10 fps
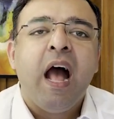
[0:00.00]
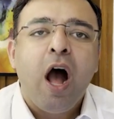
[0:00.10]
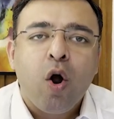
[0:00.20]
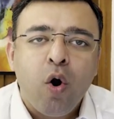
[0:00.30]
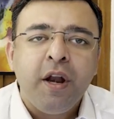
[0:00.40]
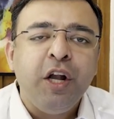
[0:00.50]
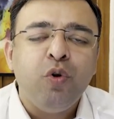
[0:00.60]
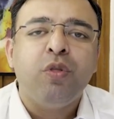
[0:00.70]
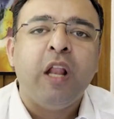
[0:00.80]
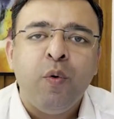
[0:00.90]
According
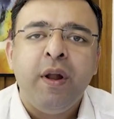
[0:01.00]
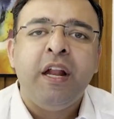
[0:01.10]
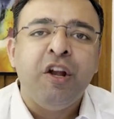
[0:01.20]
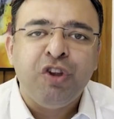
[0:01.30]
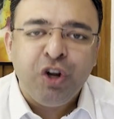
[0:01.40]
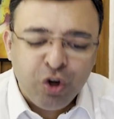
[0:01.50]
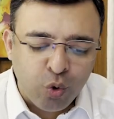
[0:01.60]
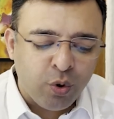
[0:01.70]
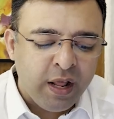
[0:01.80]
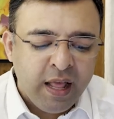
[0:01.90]
to Silver
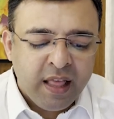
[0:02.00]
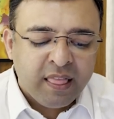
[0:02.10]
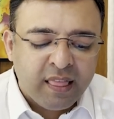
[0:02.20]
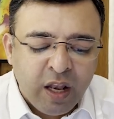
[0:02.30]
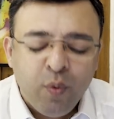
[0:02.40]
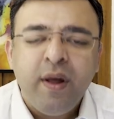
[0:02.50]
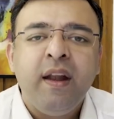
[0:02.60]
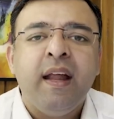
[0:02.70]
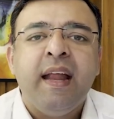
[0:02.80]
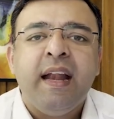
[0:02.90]
Institute, silver
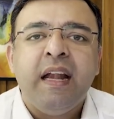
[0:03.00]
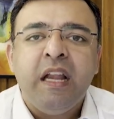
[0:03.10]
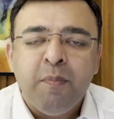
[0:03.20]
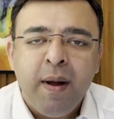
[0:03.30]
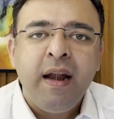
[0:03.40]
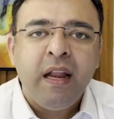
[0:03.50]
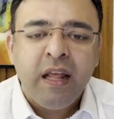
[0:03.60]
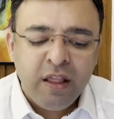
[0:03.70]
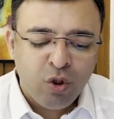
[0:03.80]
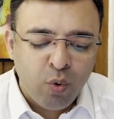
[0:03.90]
demand
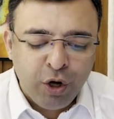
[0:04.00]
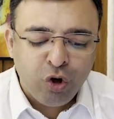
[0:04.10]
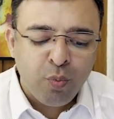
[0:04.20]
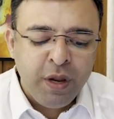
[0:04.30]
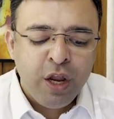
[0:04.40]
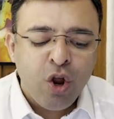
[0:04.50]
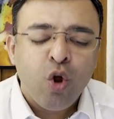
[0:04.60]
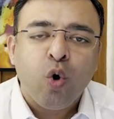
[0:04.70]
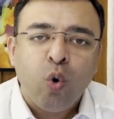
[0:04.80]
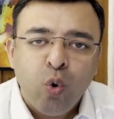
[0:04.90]
is going to be
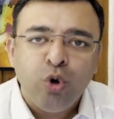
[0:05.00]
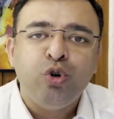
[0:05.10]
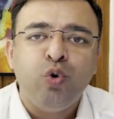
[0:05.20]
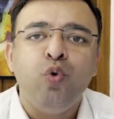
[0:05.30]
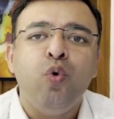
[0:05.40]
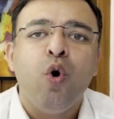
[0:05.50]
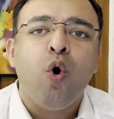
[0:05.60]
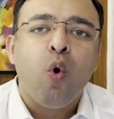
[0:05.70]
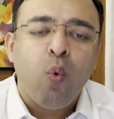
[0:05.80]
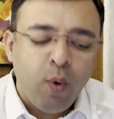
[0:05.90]
close to
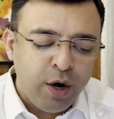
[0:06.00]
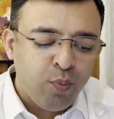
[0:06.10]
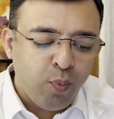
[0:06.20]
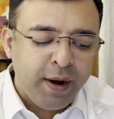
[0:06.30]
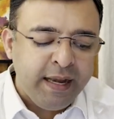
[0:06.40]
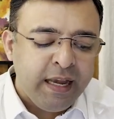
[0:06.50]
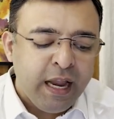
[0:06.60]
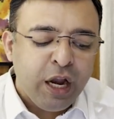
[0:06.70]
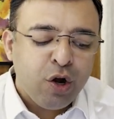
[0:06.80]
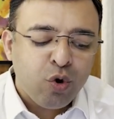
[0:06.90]
1.2
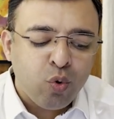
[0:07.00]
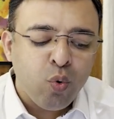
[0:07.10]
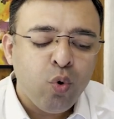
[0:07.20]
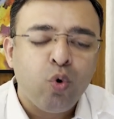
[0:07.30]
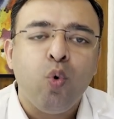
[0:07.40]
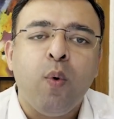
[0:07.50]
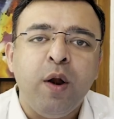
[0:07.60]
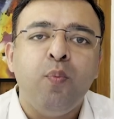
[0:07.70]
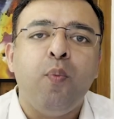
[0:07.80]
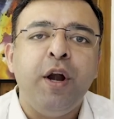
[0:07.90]
to
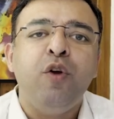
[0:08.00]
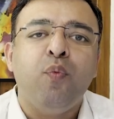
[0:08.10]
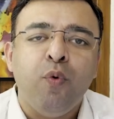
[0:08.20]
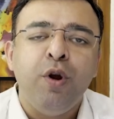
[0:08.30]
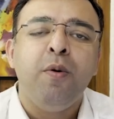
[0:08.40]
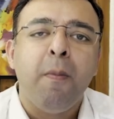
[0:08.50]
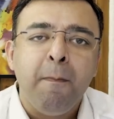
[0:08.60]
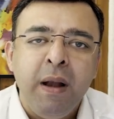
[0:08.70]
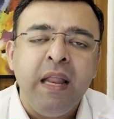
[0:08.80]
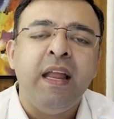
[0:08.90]
1.4
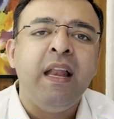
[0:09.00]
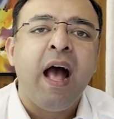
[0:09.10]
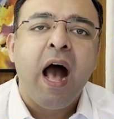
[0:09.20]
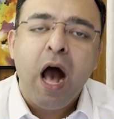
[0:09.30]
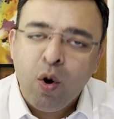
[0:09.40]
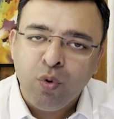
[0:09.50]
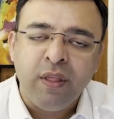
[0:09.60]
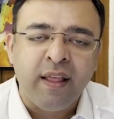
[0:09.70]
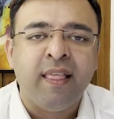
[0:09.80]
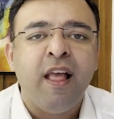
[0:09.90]
billion
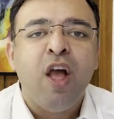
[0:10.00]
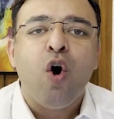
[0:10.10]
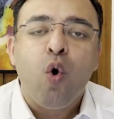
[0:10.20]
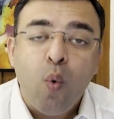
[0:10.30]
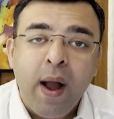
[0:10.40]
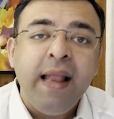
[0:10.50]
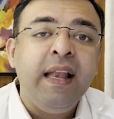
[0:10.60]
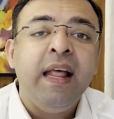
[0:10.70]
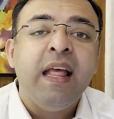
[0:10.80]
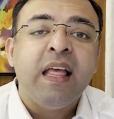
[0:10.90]
ounces, while
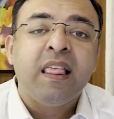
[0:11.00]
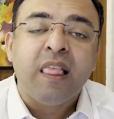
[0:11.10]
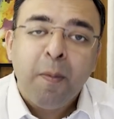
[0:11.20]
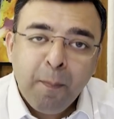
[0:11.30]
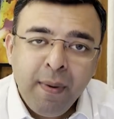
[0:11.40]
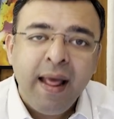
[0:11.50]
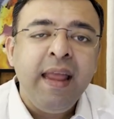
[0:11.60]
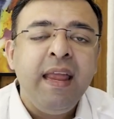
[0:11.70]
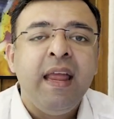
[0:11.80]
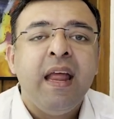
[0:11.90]
supply